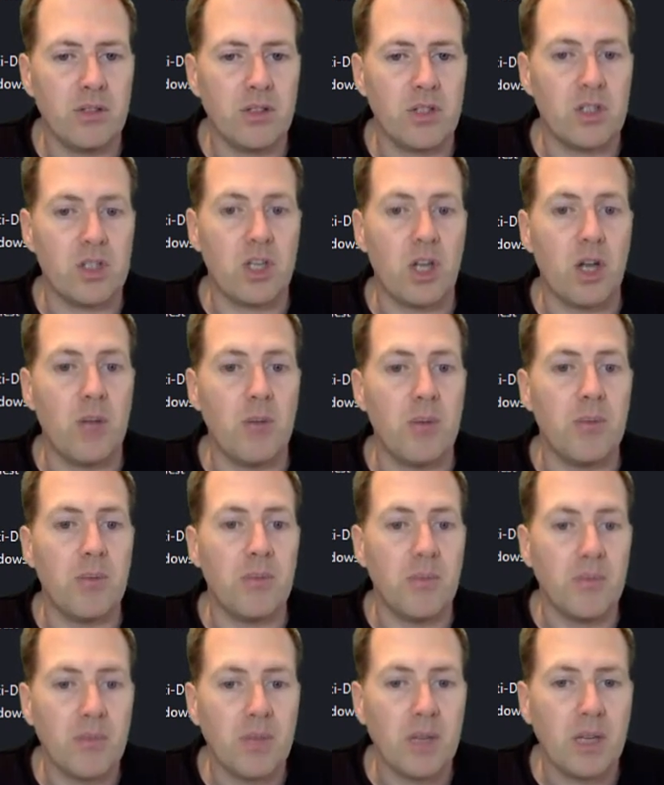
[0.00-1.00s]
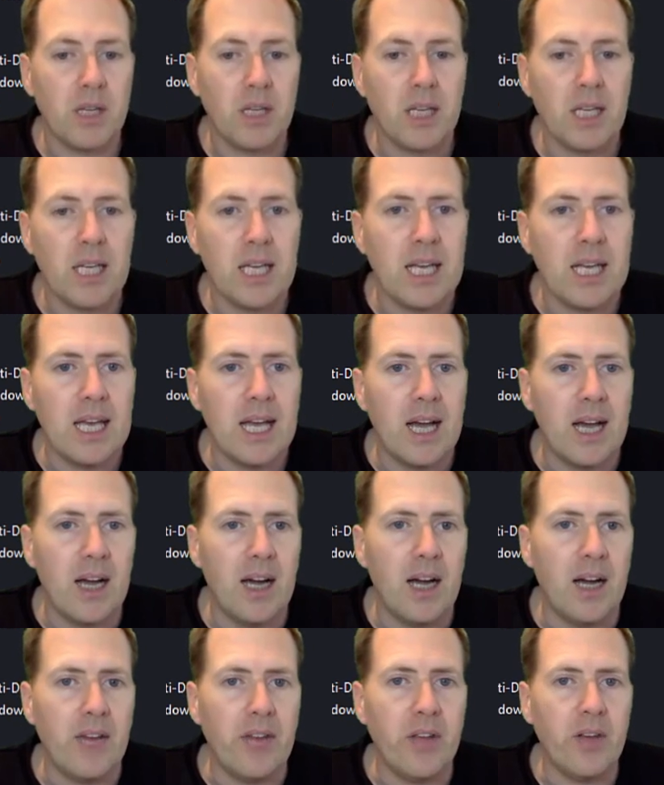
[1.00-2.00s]
scope,
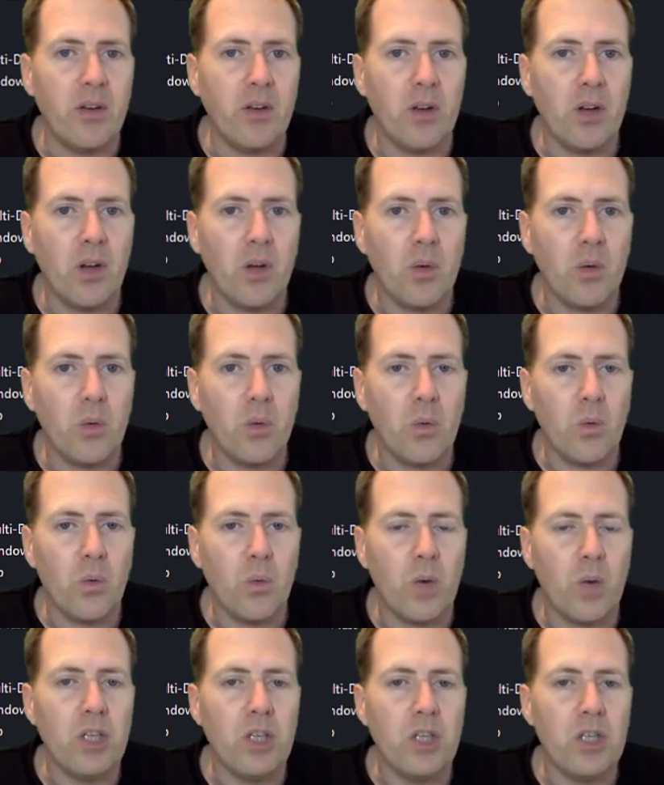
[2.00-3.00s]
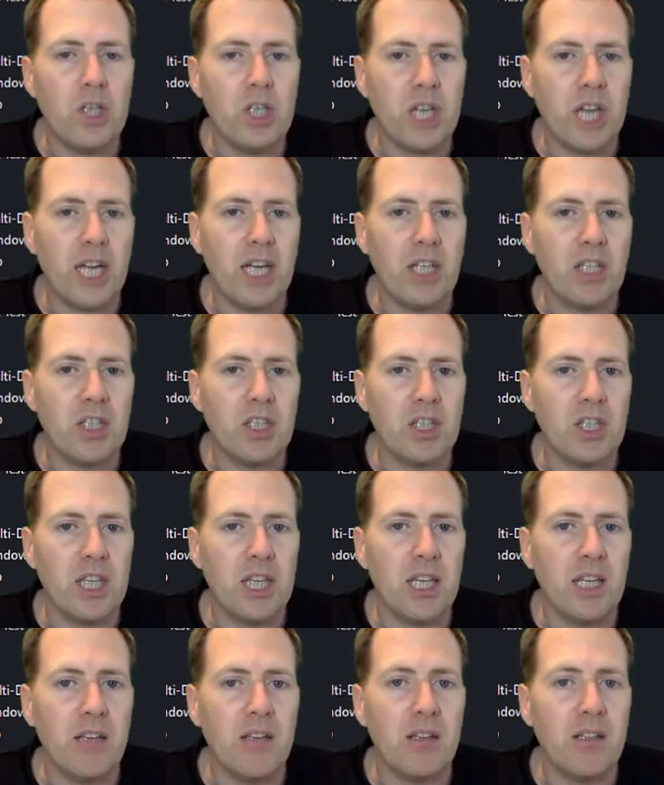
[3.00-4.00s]
and then when you change
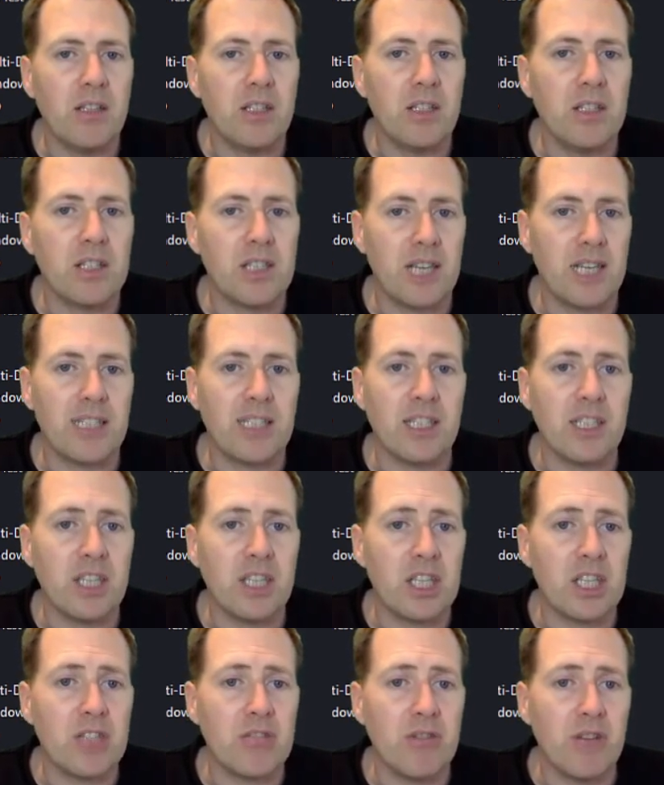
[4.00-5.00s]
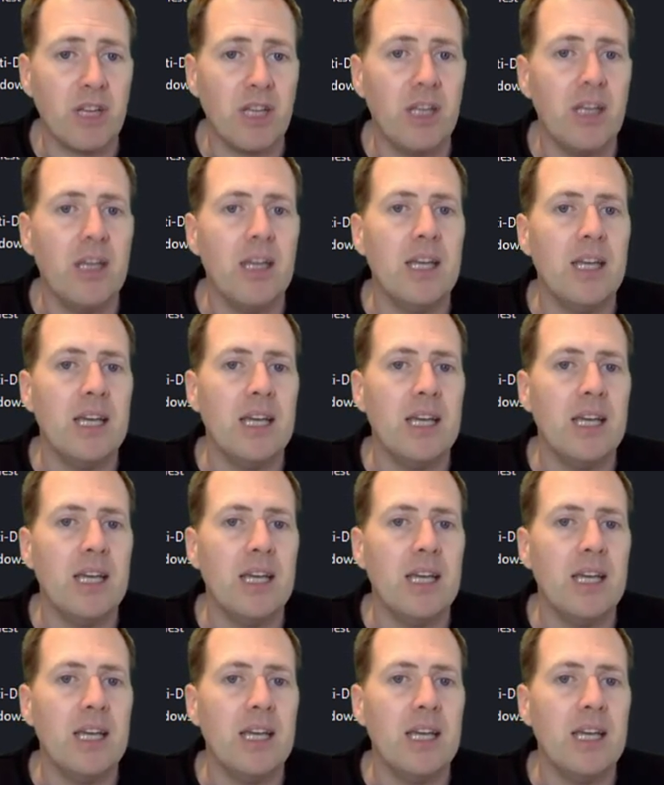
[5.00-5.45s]
the selected dictionary,